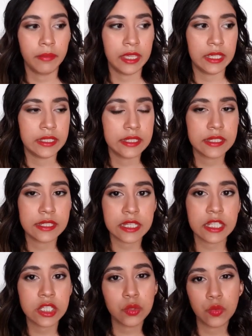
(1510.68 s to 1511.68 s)
in
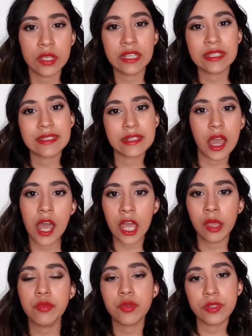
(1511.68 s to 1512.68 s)
6 weeks
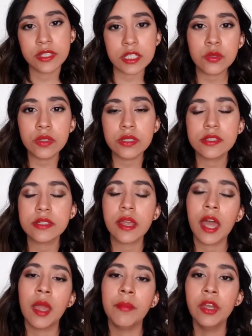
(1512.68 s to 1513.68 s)
time. So in 6 weeks
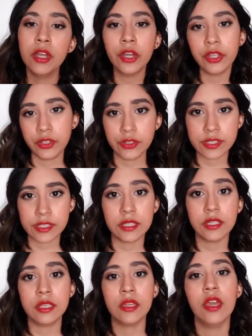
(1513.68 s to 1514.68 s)
time, you'll
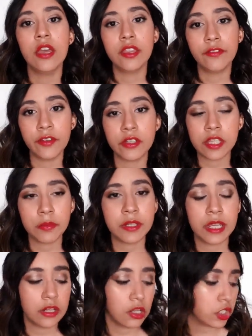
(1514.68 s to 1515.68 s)
see the first update.